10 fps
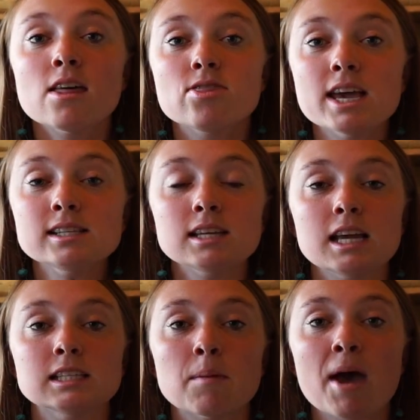This
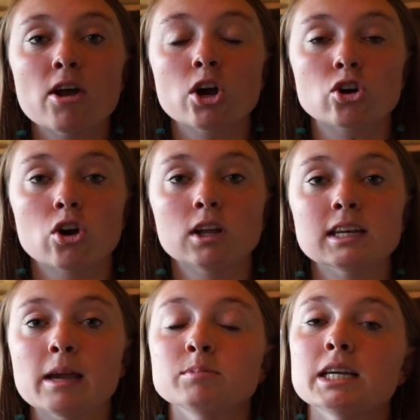is about a girl
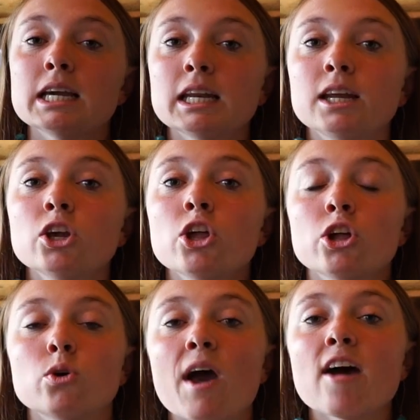named Eden
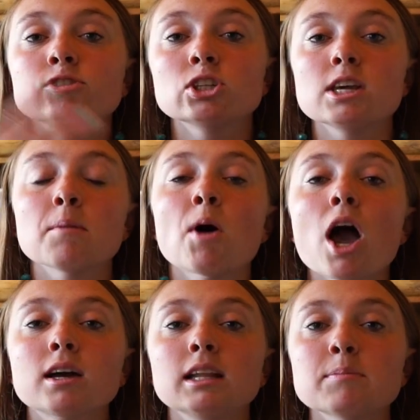who, after the
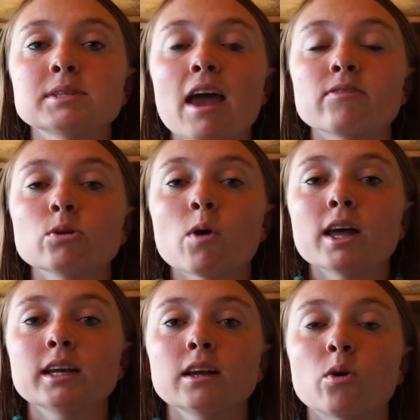apocalypse, apocalypse,
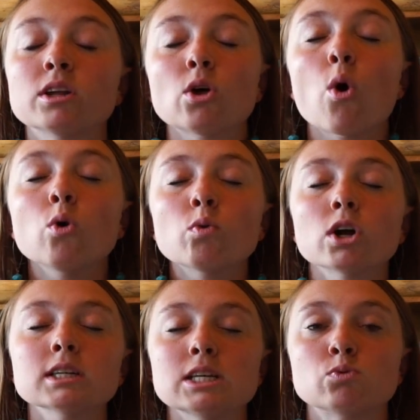everyone or the whole
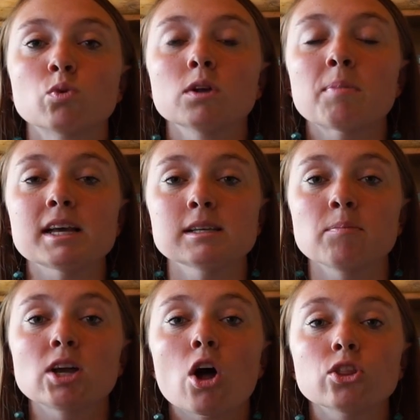world is ruled by
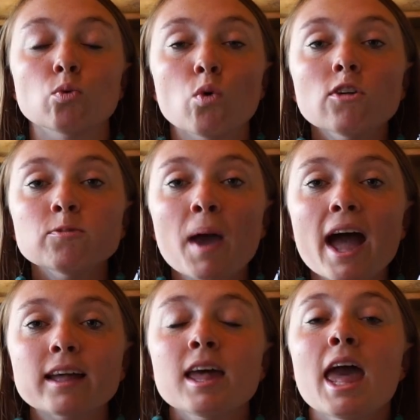something called the wolf
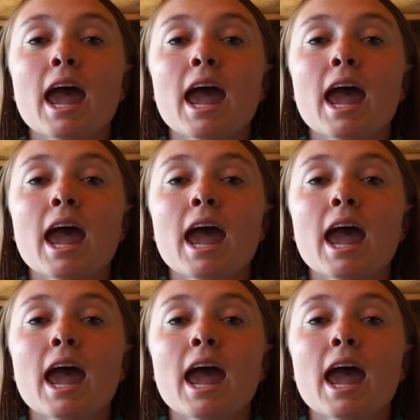pack,